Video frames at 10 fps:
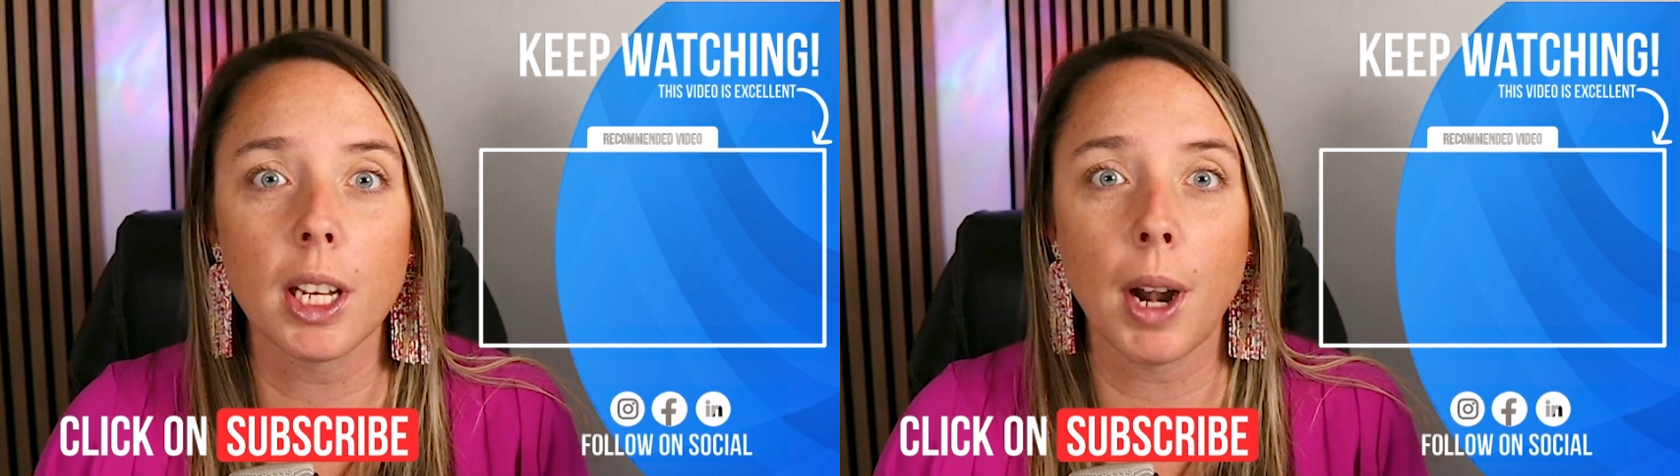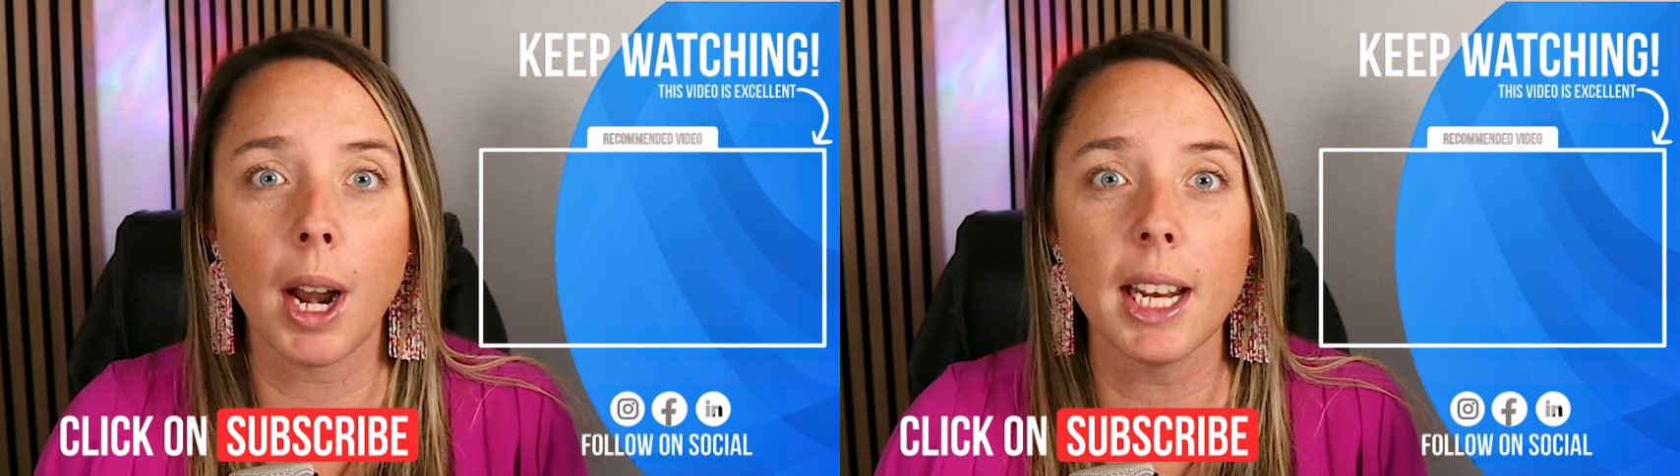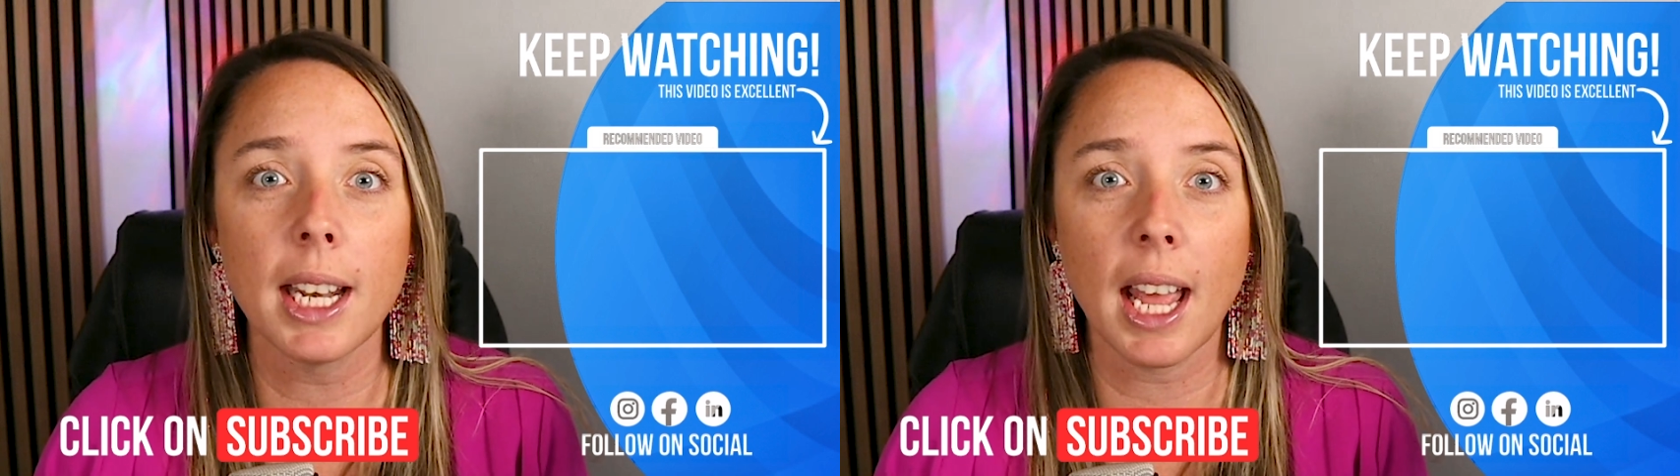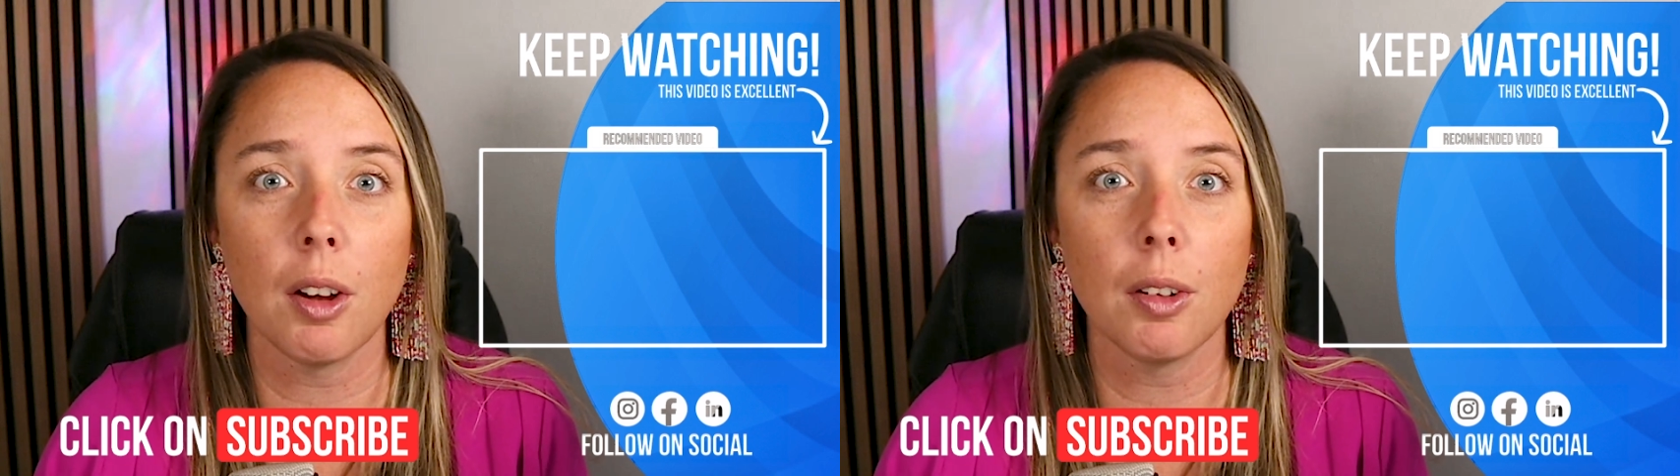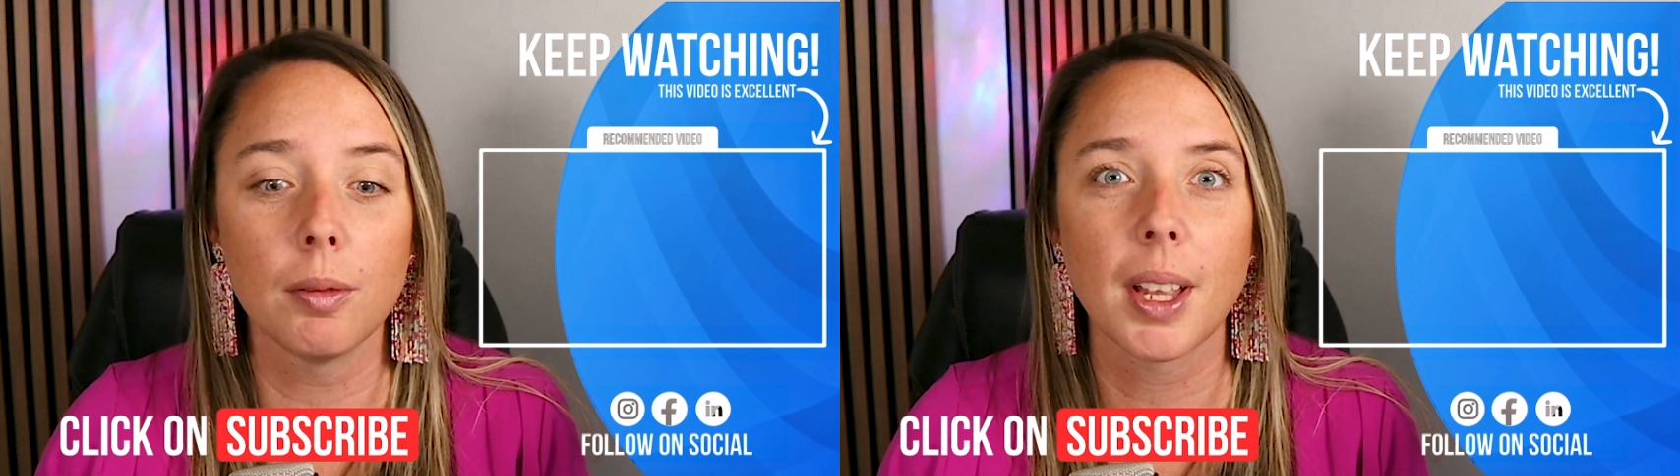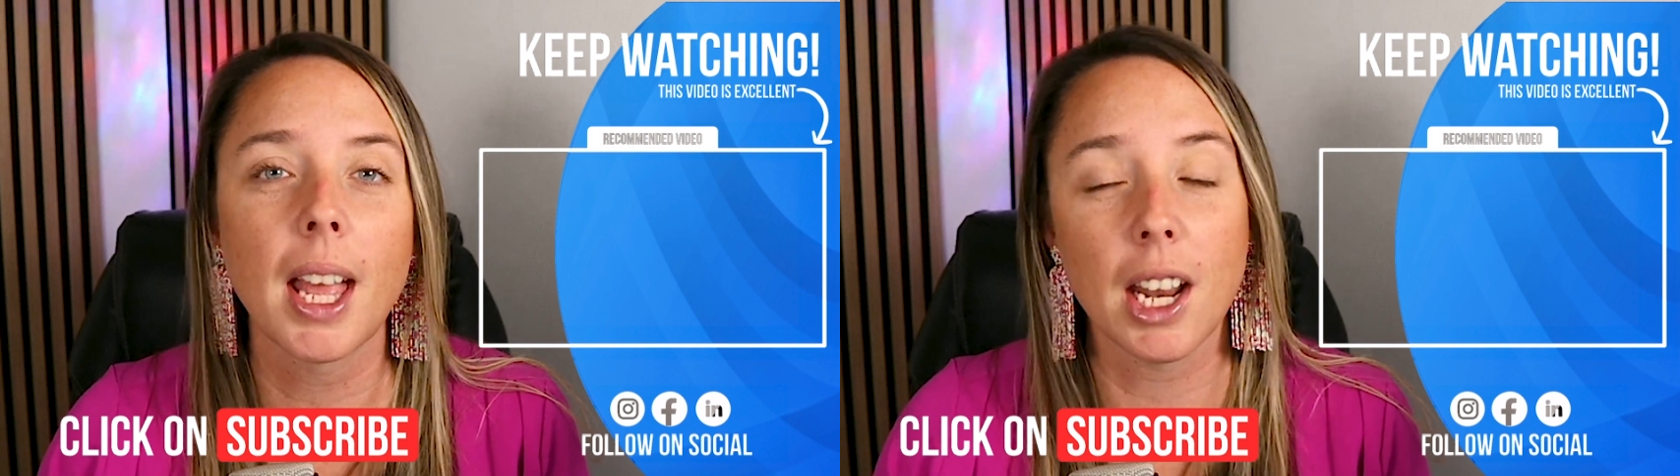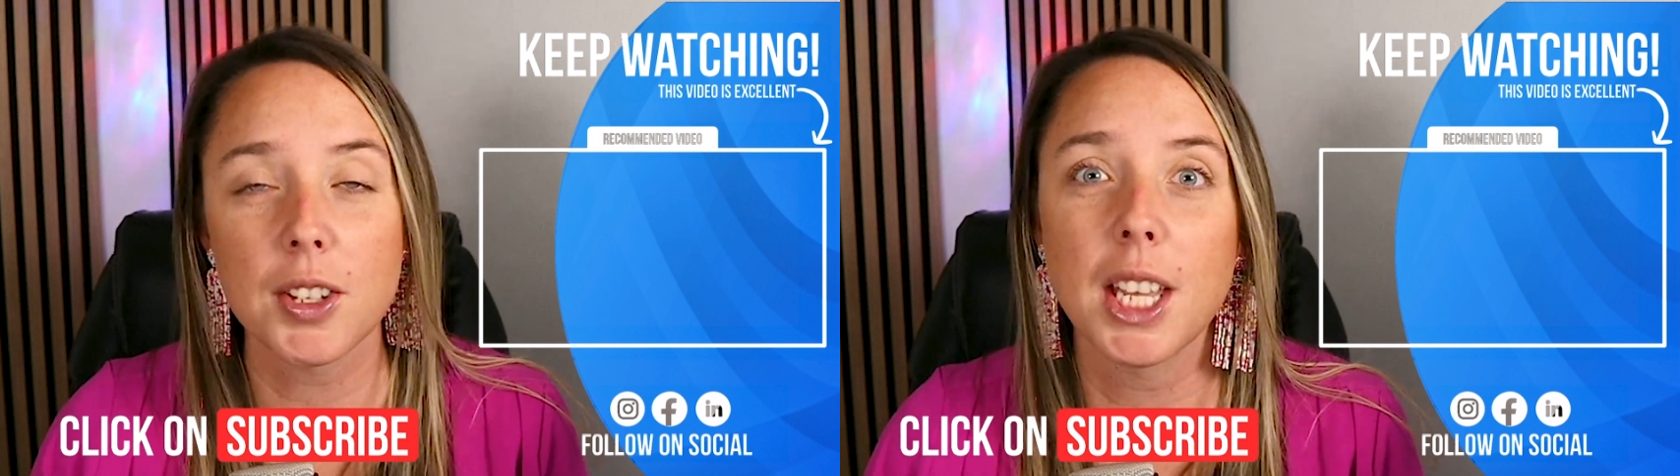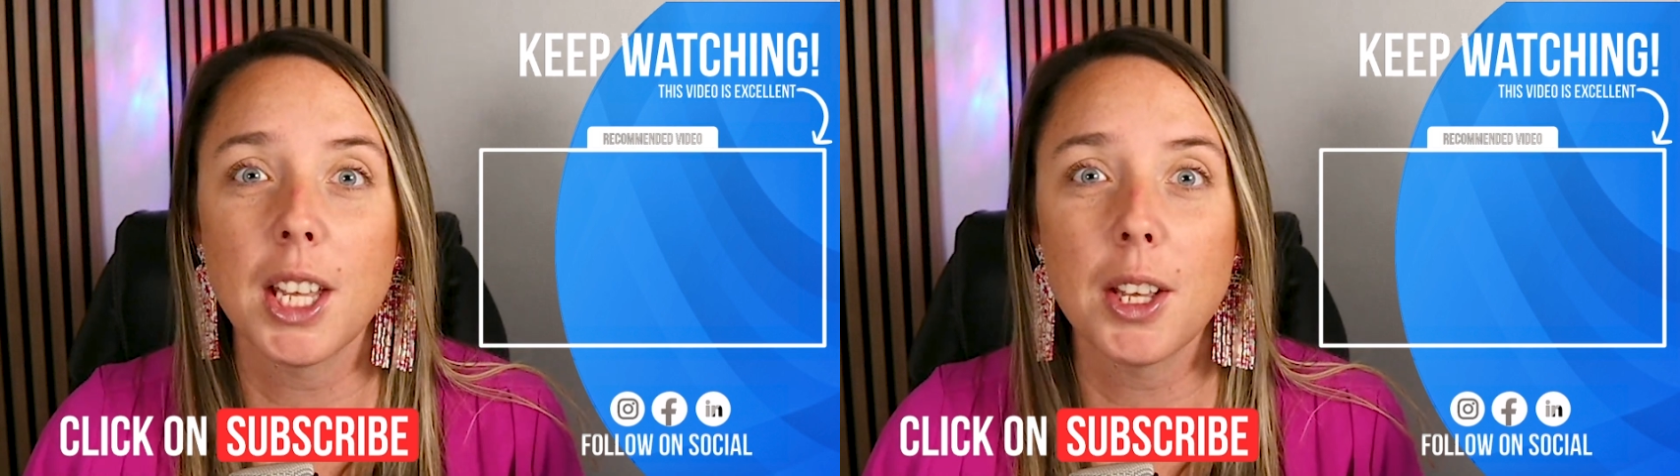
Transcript: right now, and I'll see you